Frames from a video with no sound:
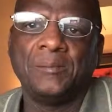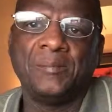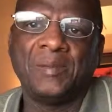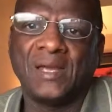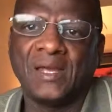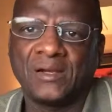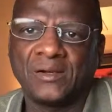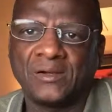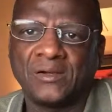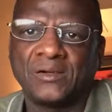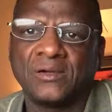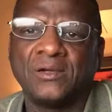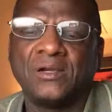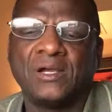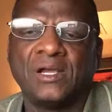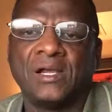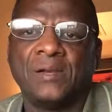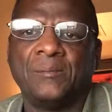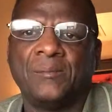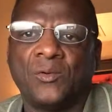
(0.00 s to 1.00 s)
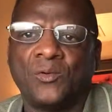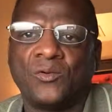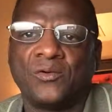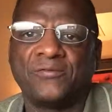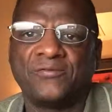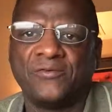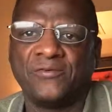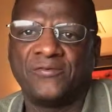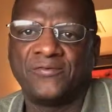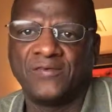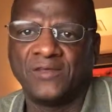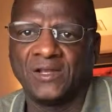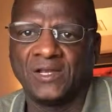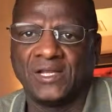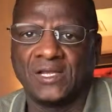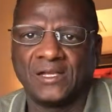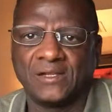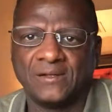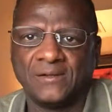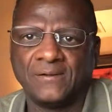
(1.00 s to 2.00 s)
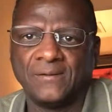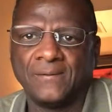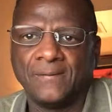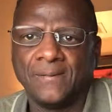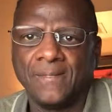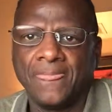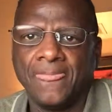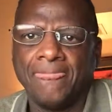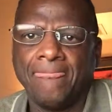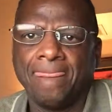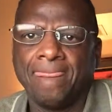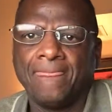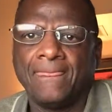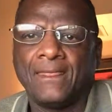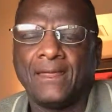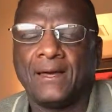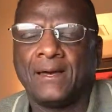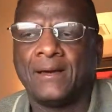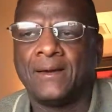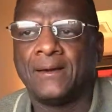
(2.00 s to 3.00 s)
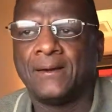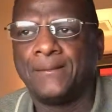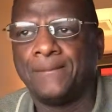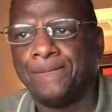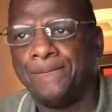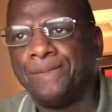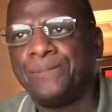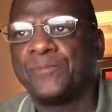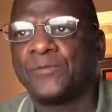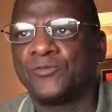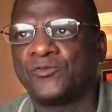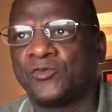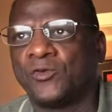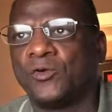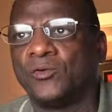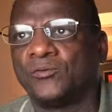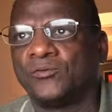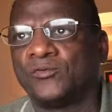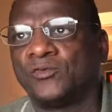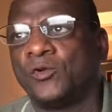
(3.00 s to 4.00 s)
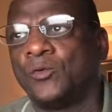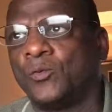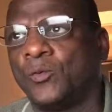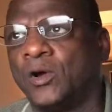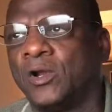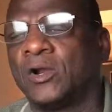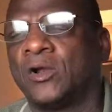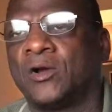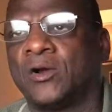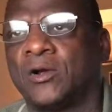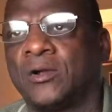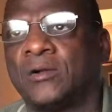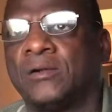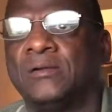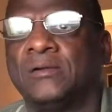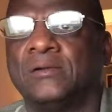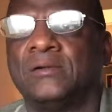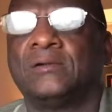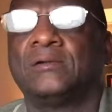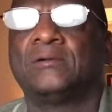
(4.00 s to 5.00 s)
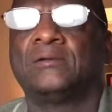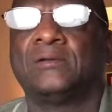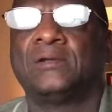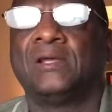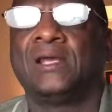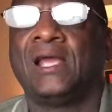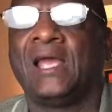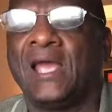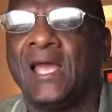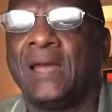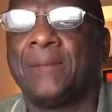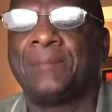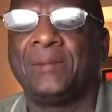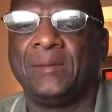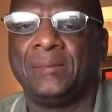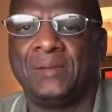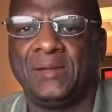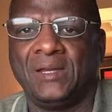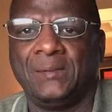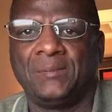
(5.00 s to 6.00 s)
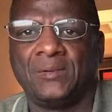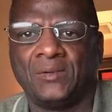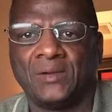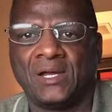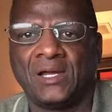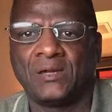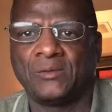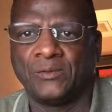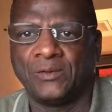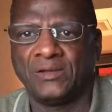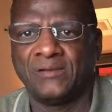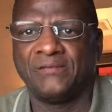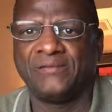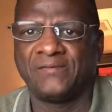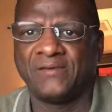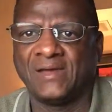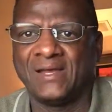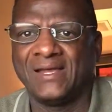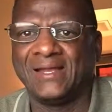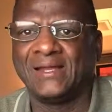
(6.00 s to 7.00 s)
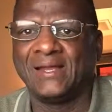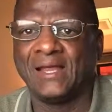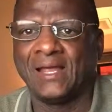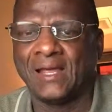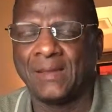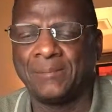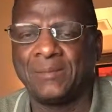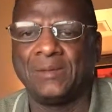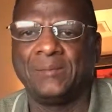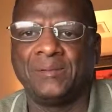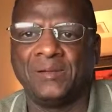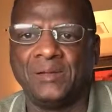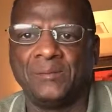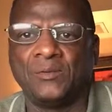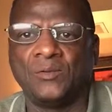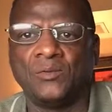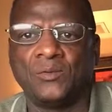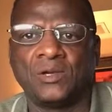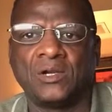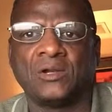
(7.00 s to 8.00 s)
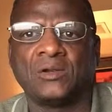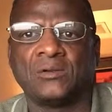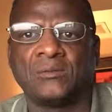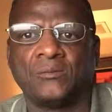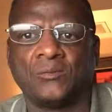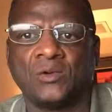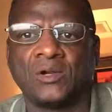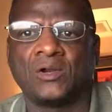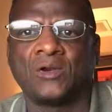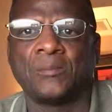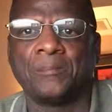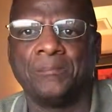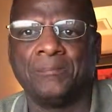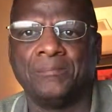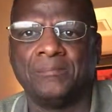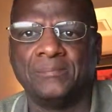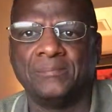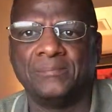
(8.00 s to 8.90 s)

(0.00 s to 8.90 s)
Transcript: better and more fulfilling. So what are happy people? How do we define happy people? What are